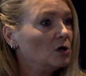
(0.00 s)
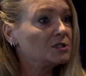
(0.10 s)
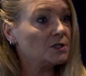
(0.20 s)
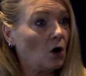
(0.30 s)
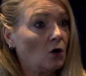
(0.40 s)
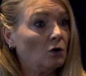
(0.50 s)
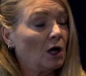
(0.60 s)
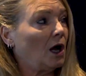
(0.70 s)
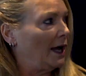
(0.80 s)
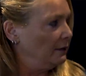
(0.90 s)

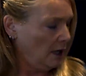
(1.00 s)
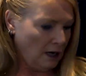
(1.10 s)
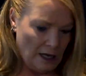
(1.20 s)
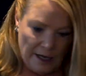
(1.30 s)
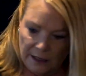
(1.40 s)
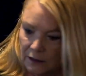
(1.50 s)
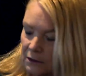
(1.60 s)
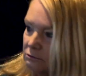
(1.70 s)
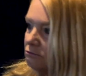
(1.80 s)
So I